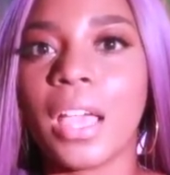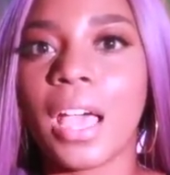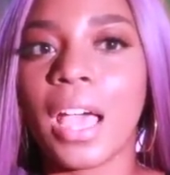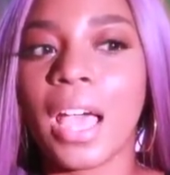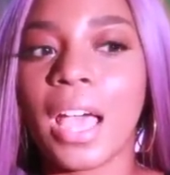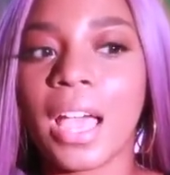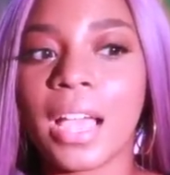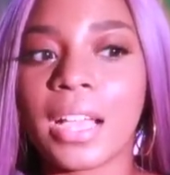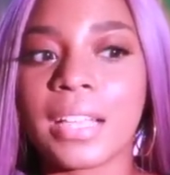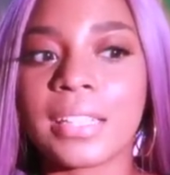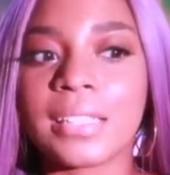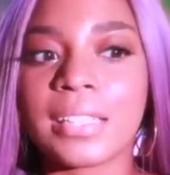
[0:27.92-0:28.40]

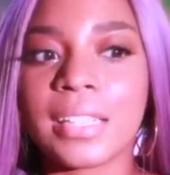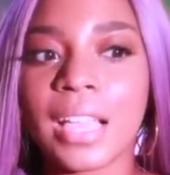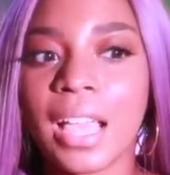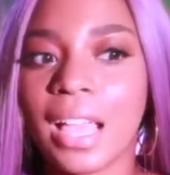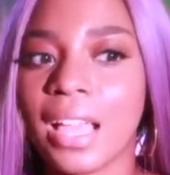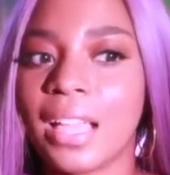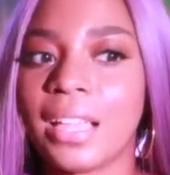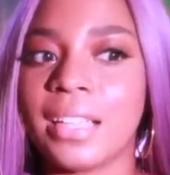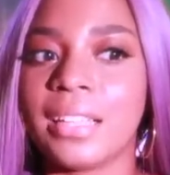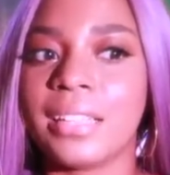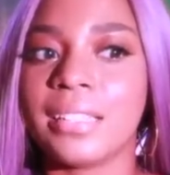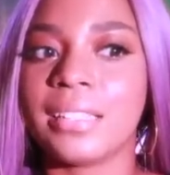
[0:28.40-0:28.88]
acts
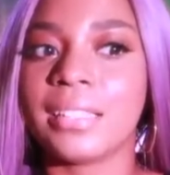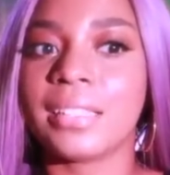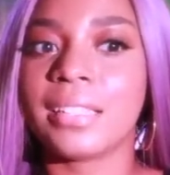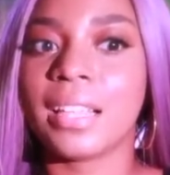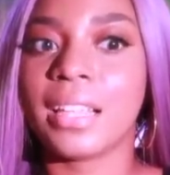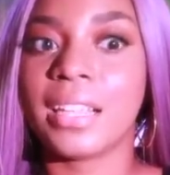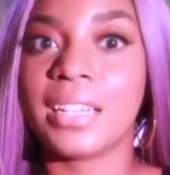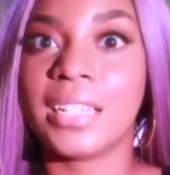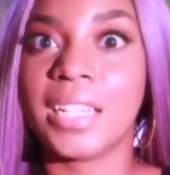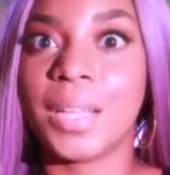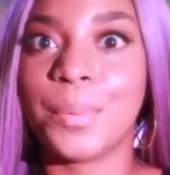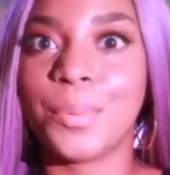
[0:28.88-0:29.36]
as
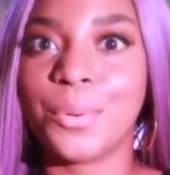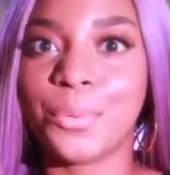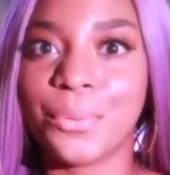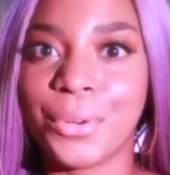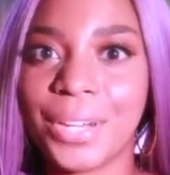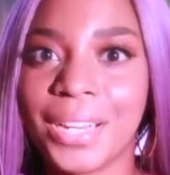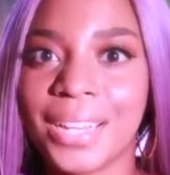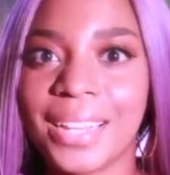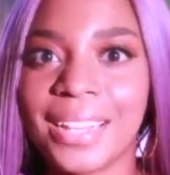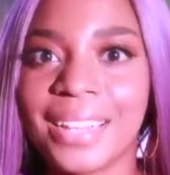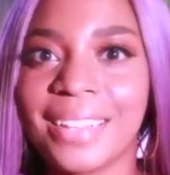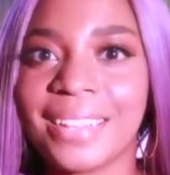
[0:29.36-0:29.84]
like a double
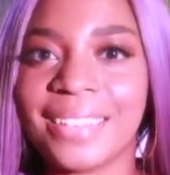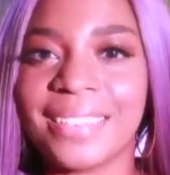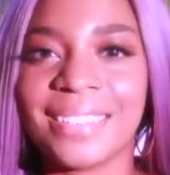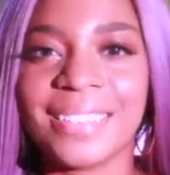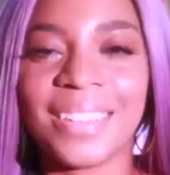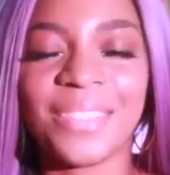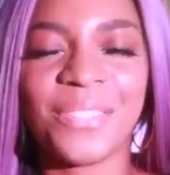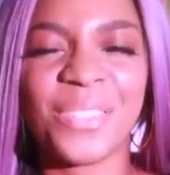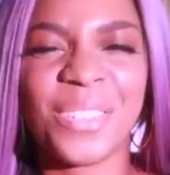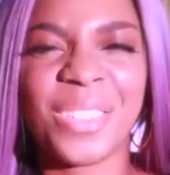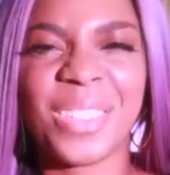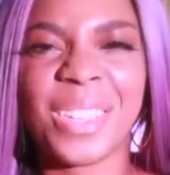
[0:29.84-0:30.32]
reading
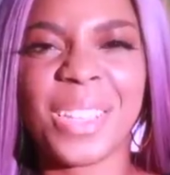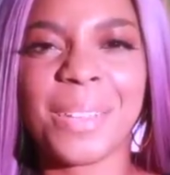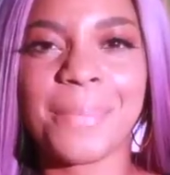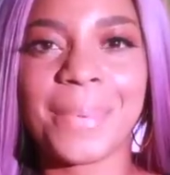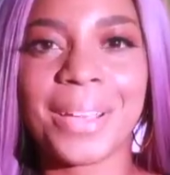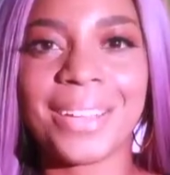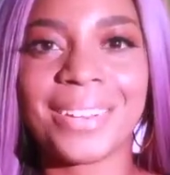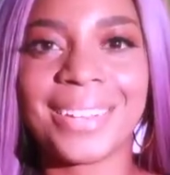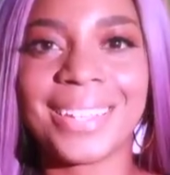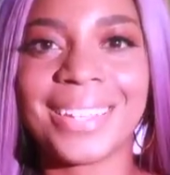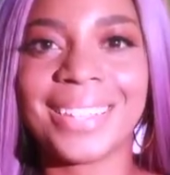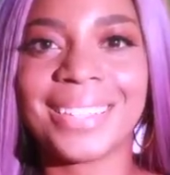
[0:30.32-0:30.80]
if you think
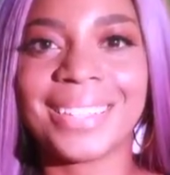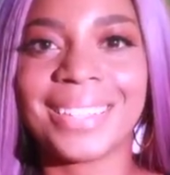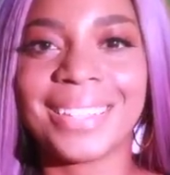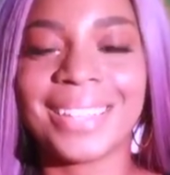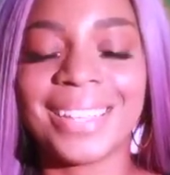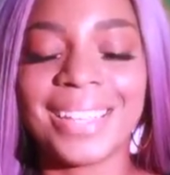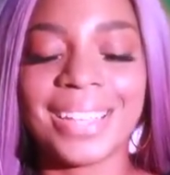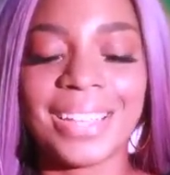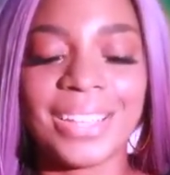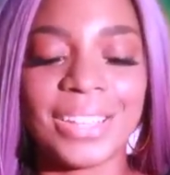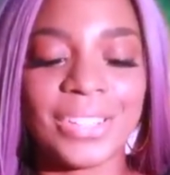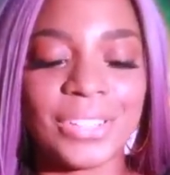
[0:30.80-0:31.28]
about it.
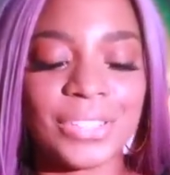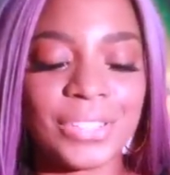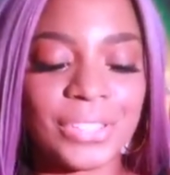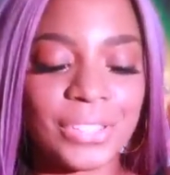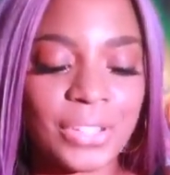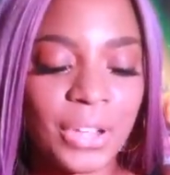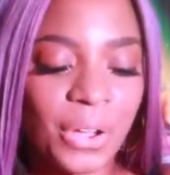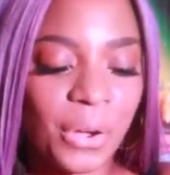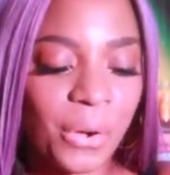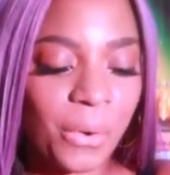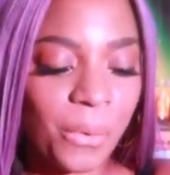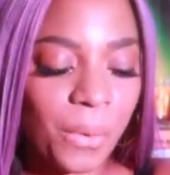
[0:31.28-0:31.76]

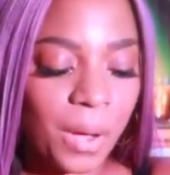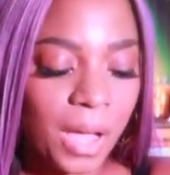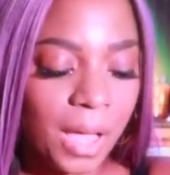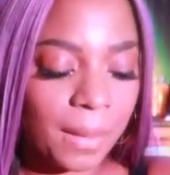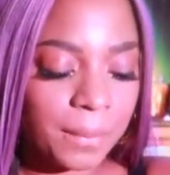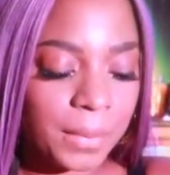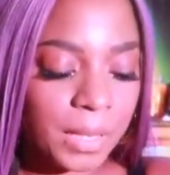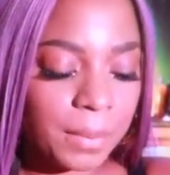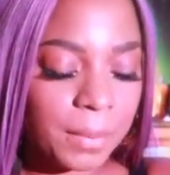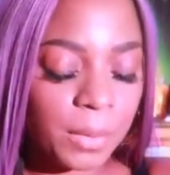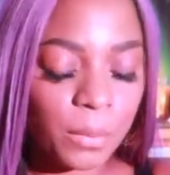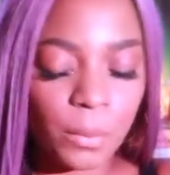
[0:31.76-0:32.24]
So
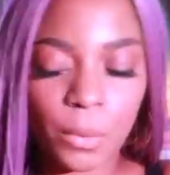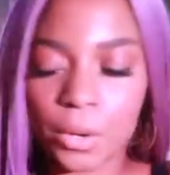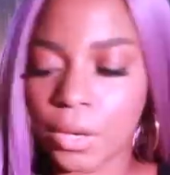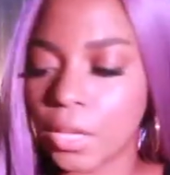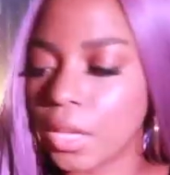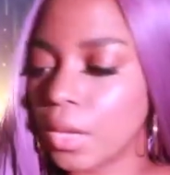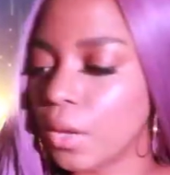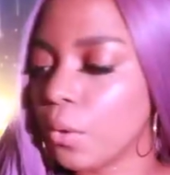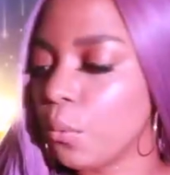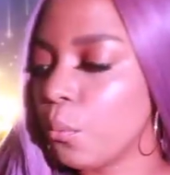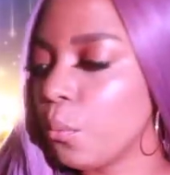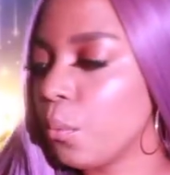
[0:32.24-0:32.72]
I'm going to be
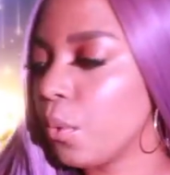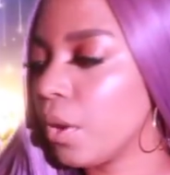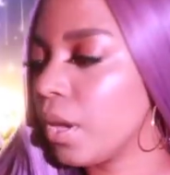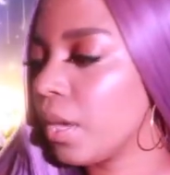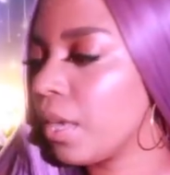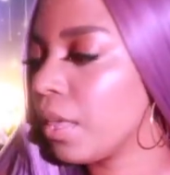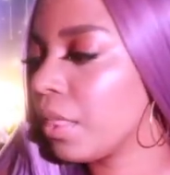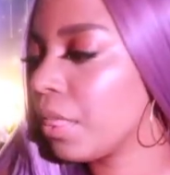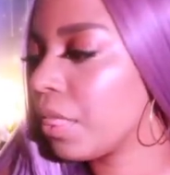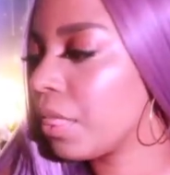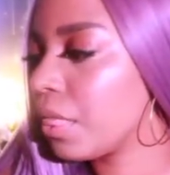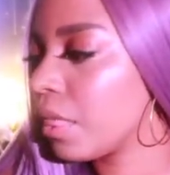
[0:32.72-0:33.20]
working
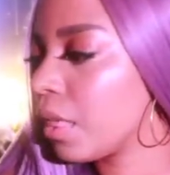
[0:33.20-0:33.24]
with